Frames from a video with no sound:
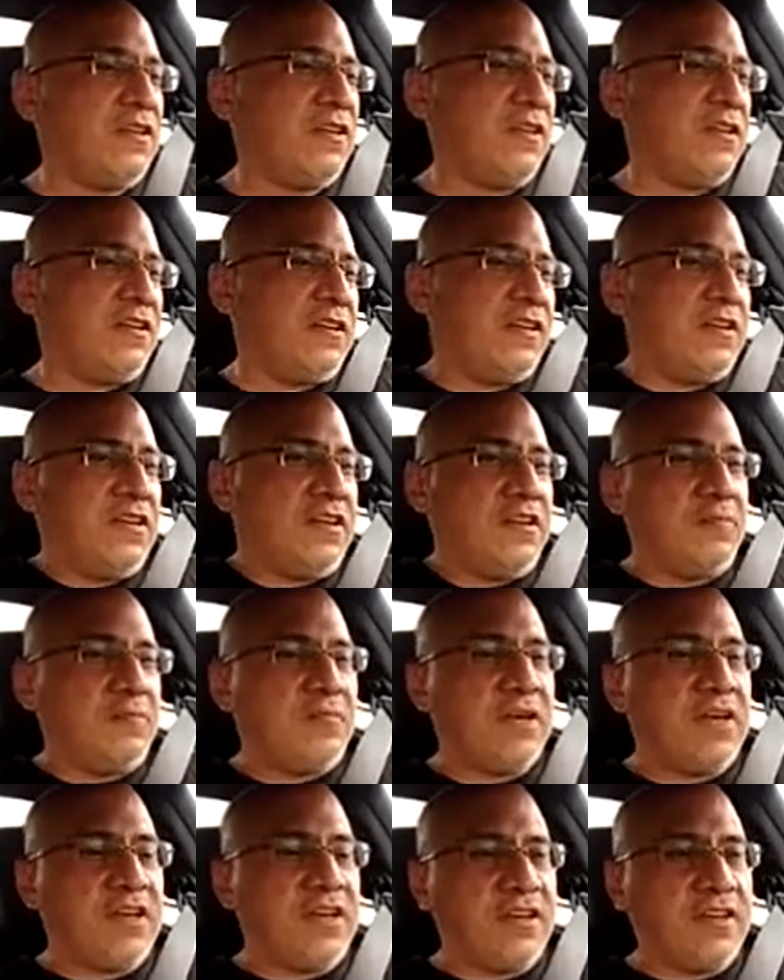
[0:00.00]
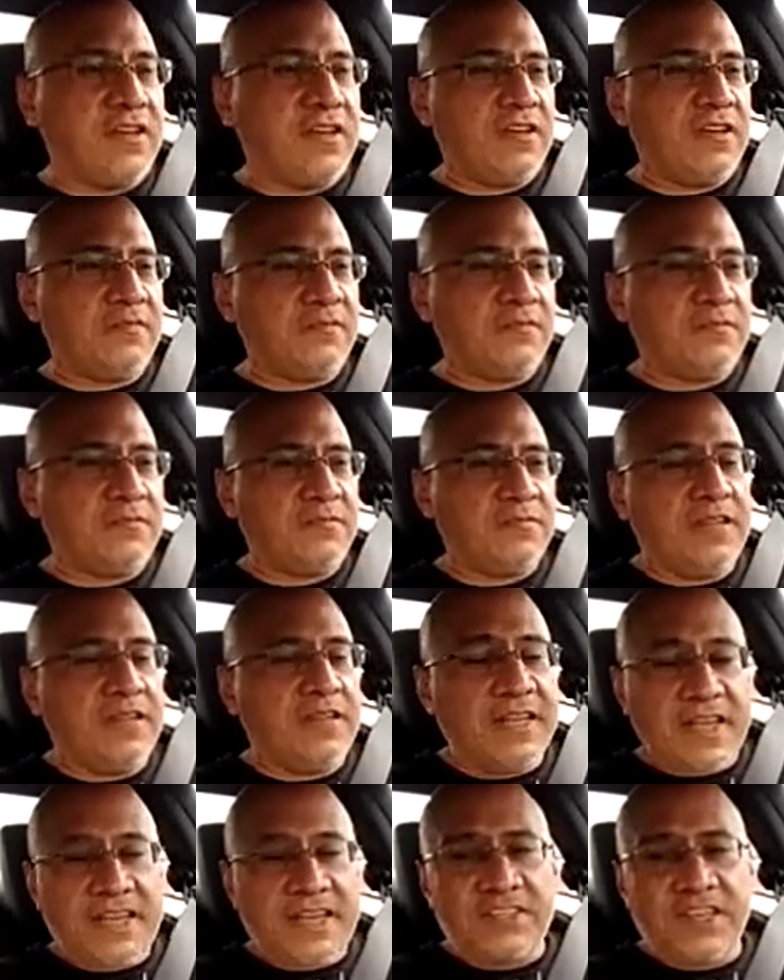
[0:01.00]
hit up by an
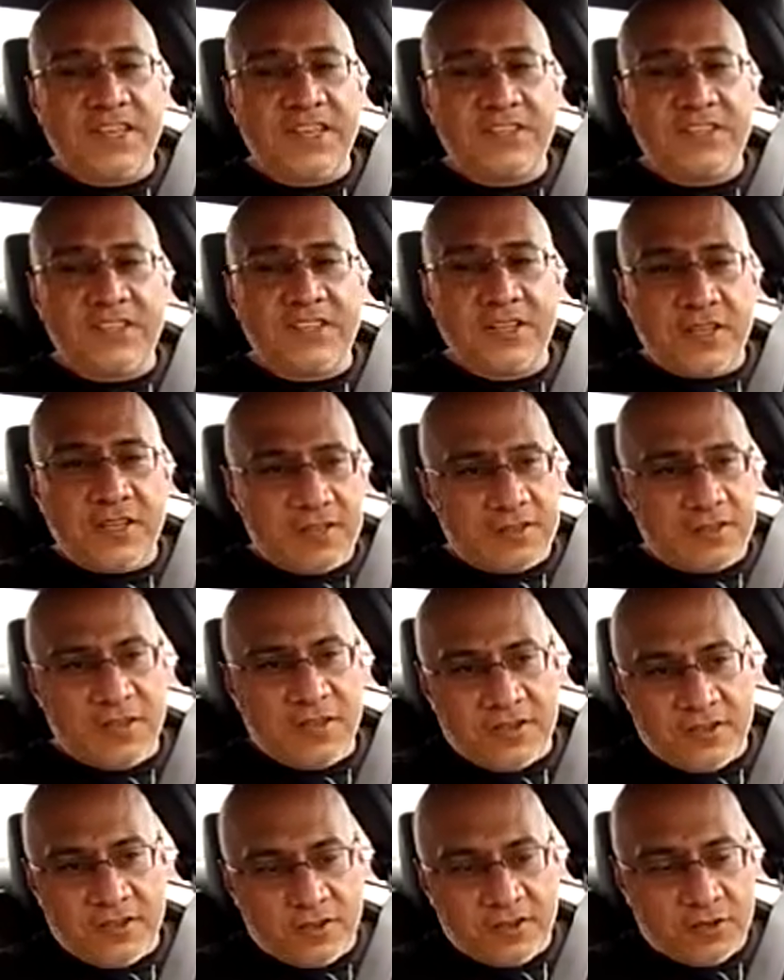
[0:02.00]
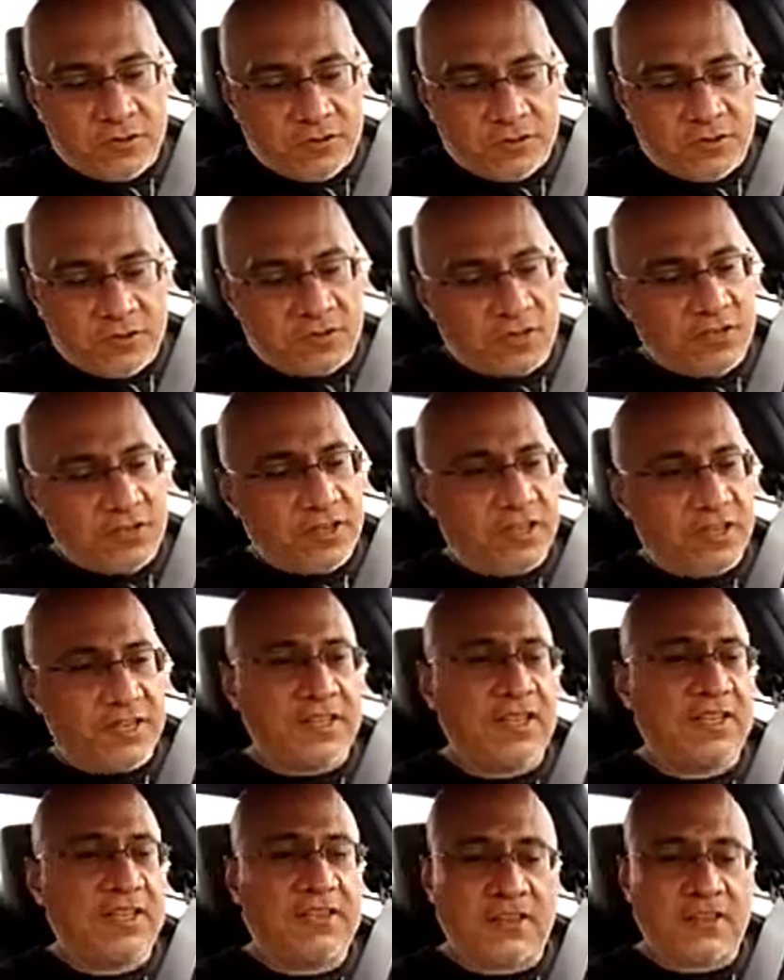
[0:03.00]
ICE agent, and you start thinking
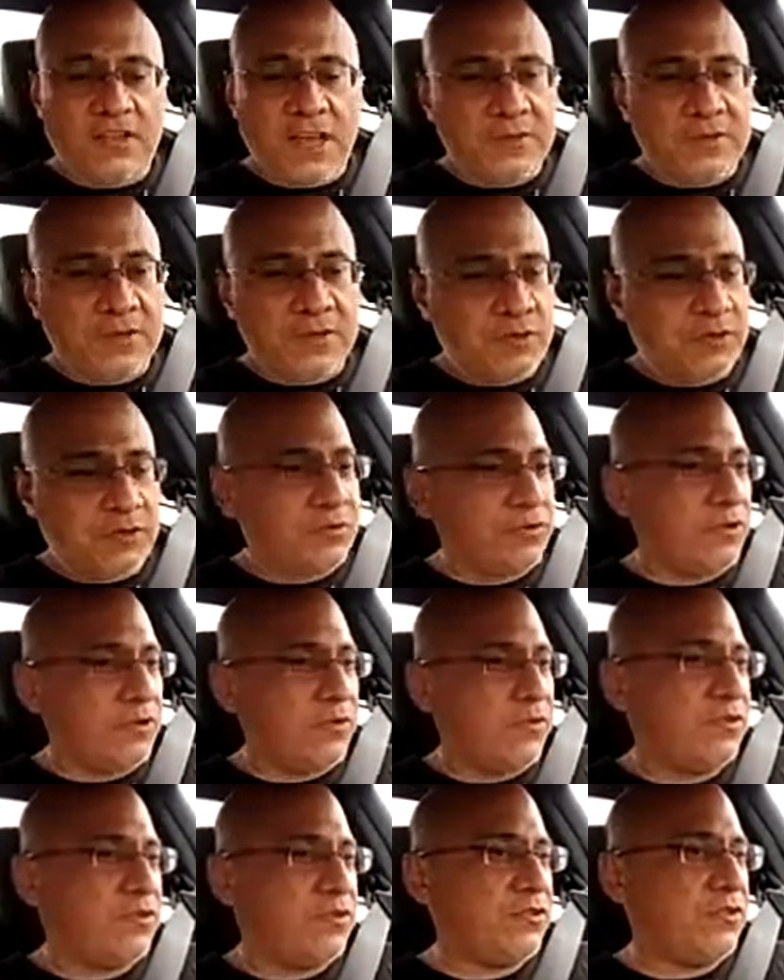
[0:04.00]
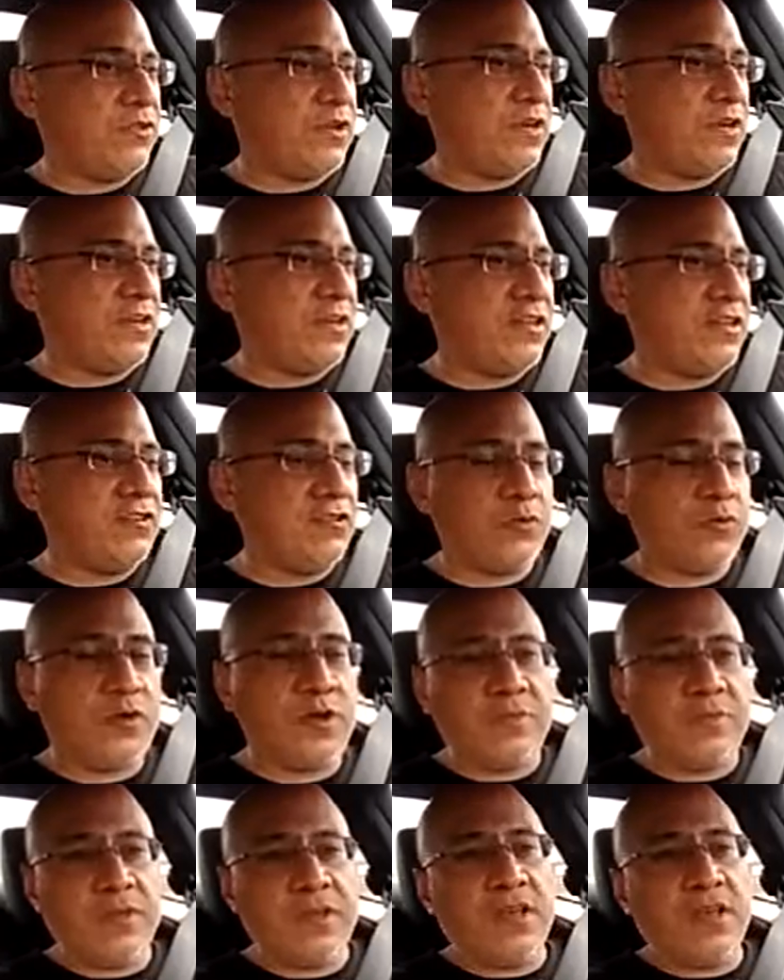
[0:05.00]
that the cops are also going to try to hit you up.